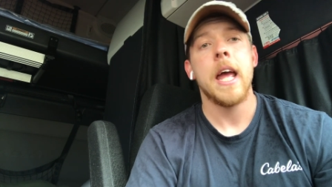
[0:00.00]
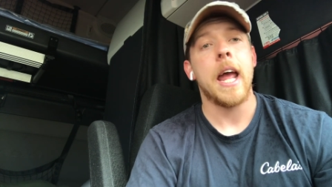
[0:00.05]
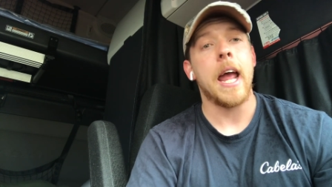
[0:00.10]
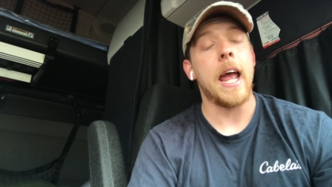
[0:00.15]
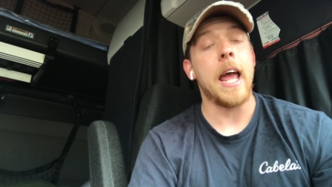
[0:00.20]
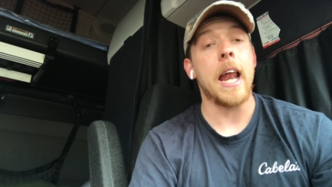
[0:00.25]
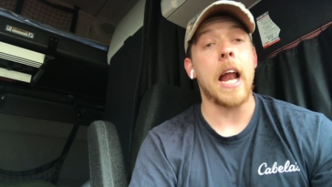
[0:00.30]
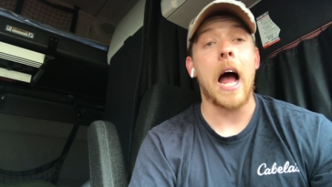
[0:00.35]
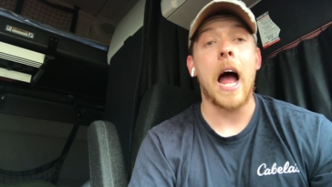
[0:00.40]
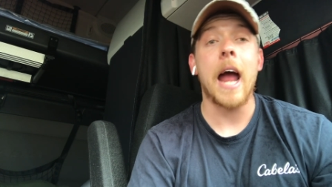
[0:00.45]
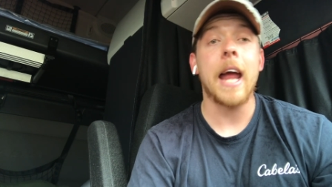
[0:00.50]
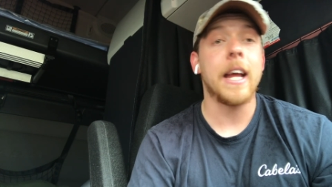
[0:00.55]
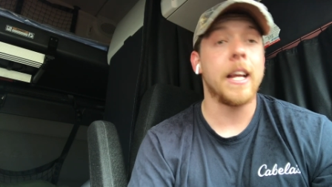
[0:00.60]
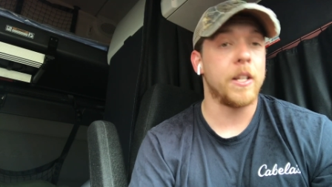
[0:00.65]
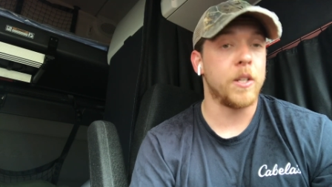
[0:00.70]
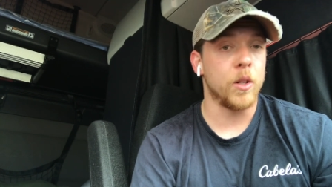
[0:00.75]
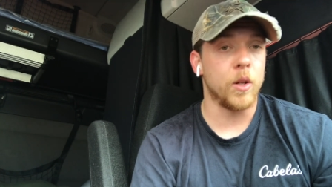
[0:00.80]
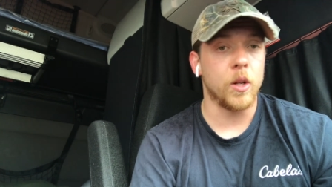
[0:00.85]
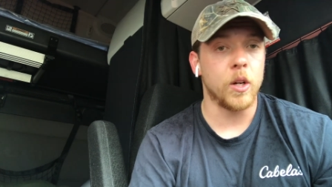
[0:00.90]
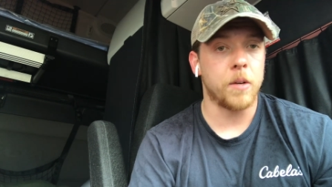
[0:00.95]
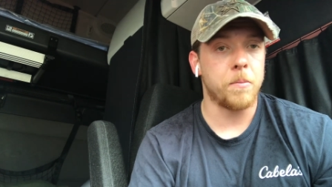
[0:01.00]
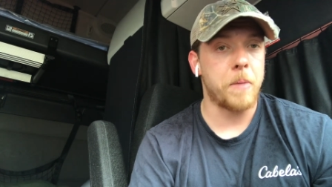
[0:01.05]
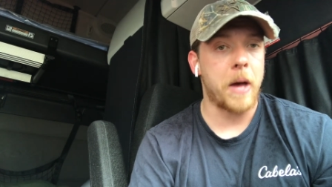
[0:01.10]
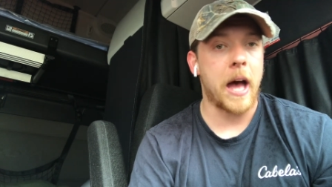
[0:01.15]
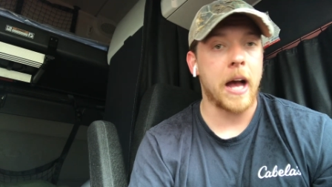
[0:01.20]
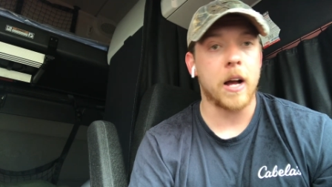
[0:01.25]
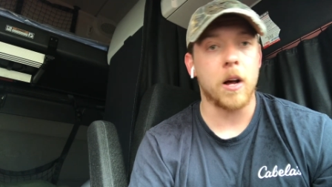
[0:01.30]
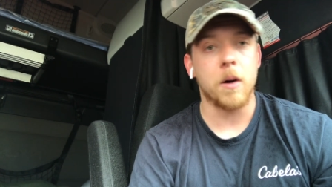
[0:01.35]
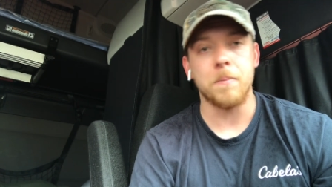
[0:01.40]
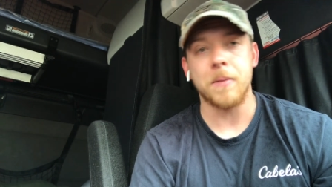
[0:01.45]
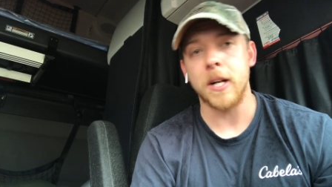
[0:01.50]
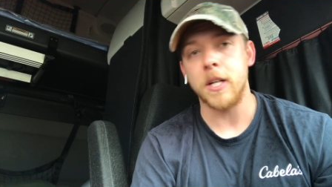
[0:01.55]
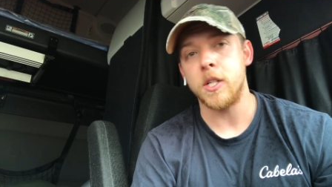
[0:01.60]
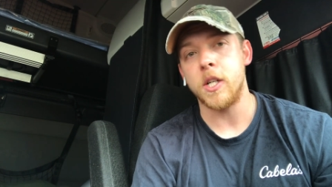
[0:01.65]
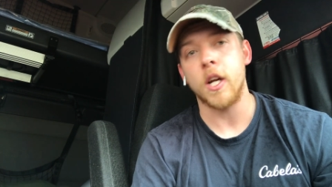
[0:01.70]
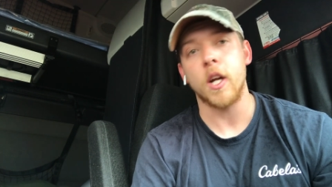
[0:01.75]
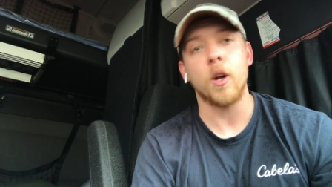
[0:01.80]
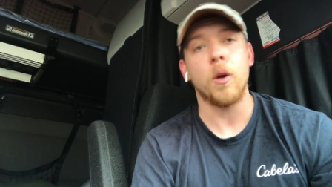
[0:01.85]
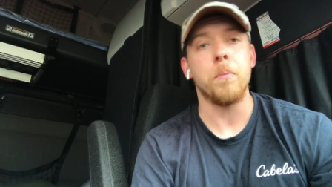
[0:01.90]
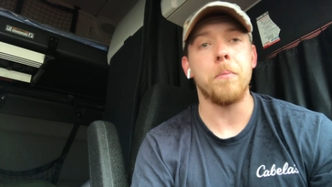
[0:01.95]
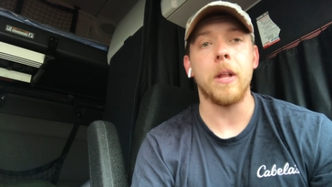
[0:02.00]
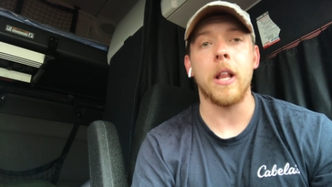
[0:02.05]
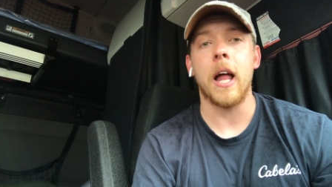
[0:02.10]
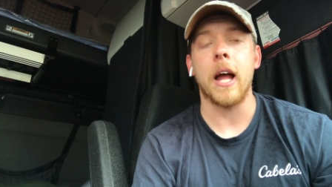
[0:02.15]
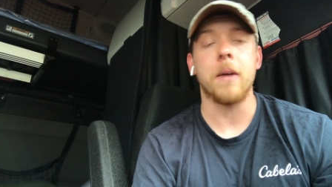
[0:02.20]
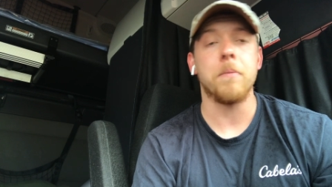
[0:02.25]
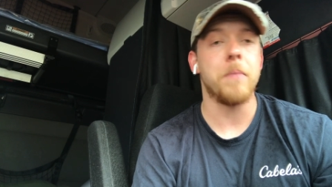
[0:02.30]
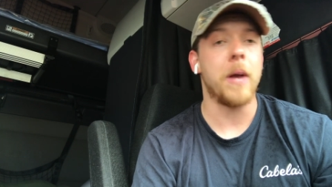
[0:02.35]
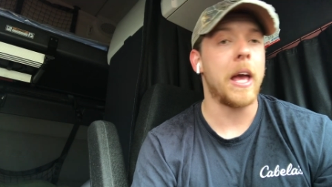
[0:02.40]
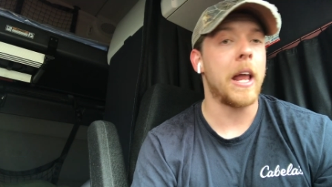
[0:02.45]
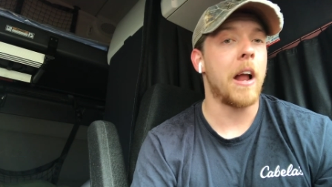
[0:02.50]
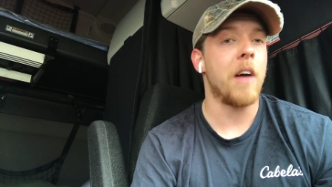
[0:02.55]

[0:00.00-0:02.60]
and I get to look back on my channel and be like, man,